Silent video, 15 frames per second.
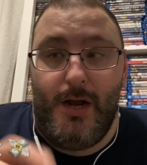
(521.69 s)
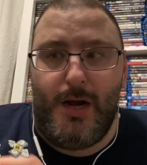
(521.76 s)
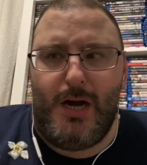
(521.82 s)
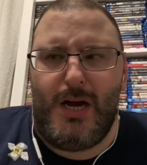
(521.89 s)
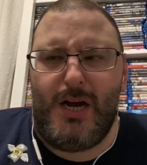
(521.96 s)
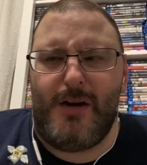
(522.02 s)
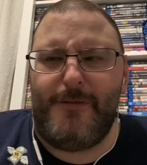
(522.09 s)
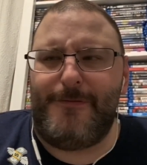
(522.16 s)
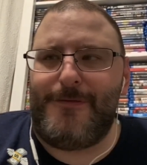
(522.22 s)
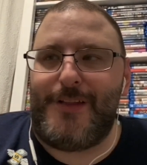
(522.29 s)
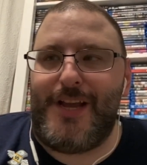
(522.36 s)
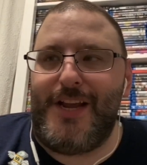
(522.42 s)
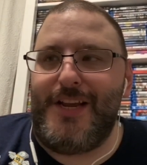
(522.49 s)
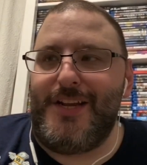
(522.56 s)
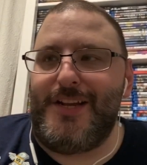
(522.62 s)
out of
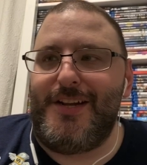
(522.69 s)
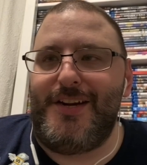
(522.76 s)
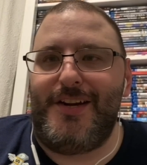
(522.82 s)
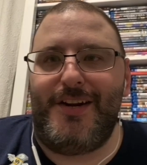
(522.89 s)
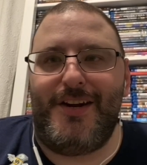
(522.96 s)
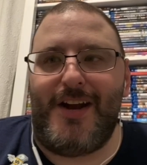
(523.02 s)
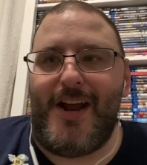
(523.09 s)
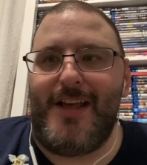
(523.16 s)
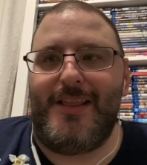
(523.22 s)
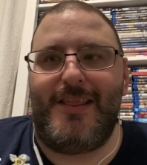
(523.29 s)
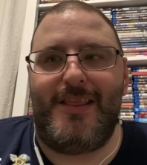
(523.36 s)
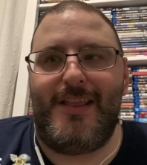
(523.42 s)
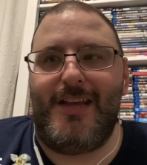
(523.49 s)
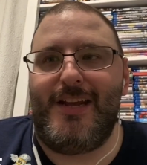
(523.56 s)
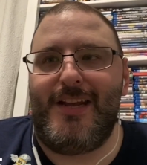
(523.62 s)
I
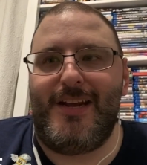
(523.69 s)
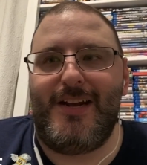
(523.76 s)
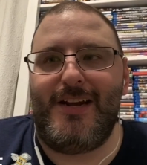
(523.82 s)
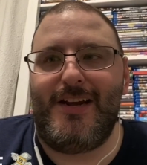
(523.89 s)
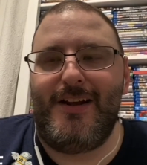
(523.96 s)
think